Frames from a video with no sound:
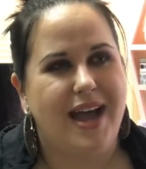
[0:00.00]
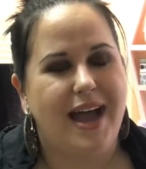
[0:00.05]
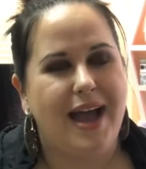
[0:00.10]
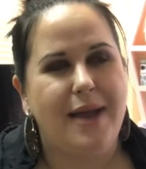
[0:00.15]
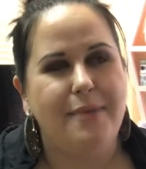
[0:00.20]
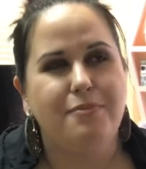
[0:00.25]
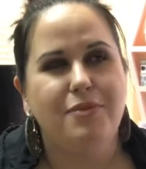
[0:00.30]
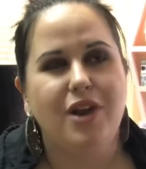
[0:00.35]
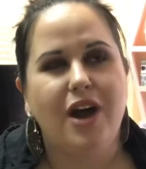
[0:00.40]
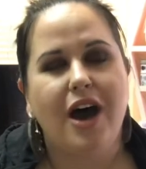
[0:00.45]

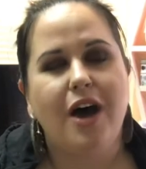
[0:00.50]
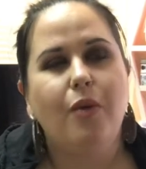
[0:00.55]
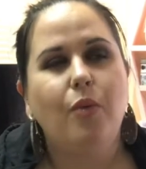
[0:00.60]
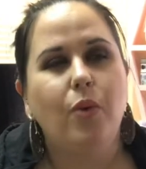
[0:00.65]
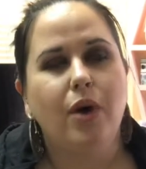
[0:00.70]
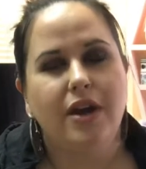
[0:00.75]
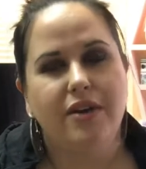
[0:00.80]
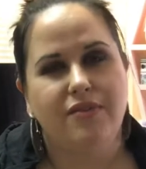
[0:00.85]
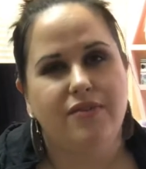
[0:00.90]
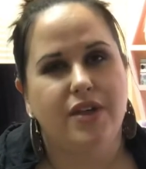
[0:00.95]
I'm not
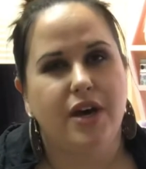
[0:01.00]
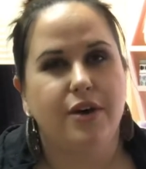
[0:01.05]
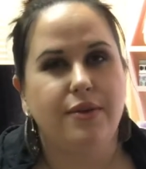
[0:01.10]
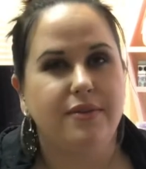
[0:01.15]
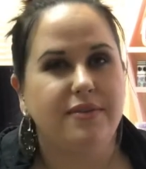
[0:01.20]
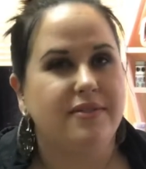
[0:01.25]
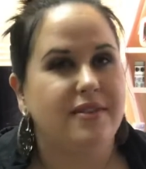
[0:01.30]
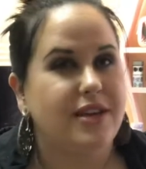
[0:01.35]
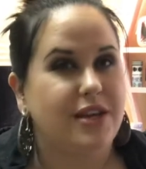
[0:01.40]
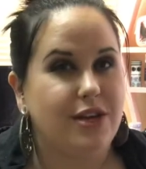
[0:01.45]
one of
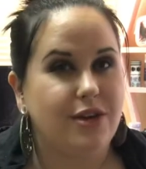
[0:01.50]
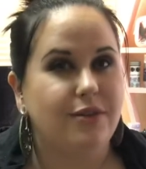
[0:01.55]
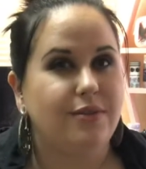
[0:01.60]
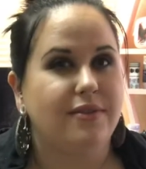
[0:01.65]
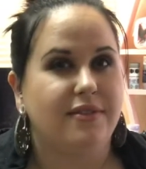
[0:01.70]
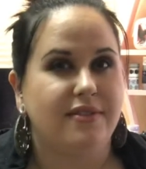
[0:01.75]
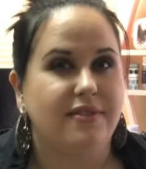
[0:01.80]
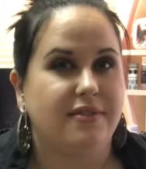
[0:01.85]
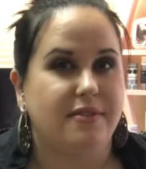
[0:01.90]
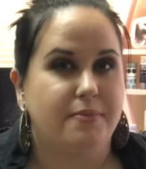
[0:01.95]
those that
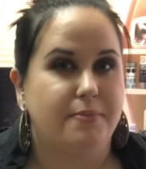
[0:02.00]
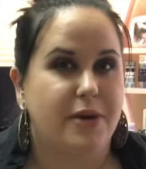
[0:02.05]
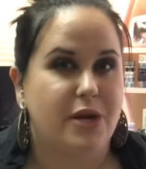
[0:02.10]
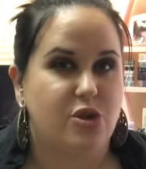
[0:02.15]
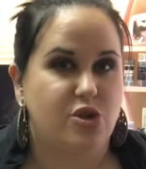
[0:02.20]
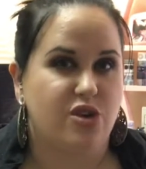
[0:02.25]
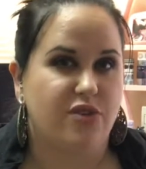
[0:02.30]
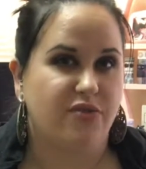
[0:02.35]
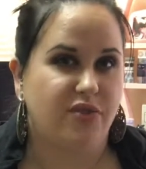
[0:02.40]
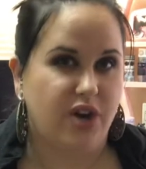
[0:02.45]
uses a
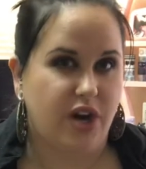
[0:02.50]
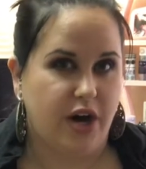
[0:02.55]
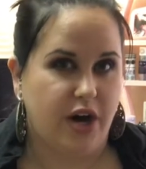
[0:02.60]
bunch of